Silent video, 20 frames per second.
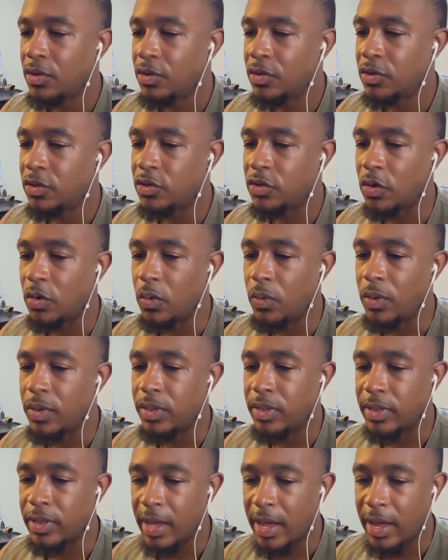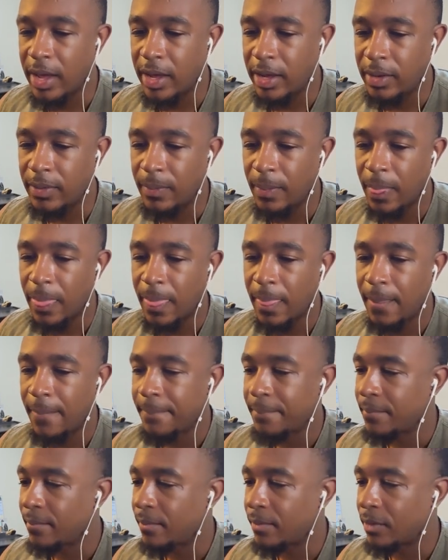So with that,
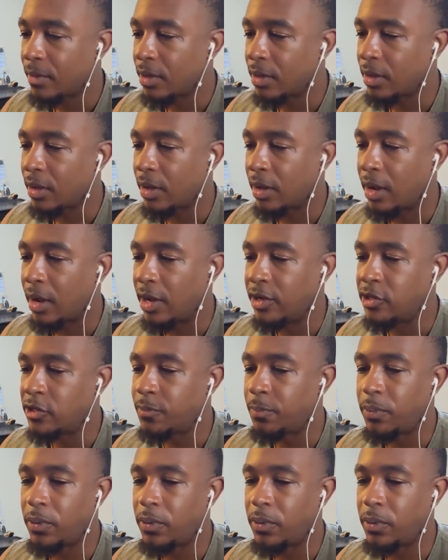I just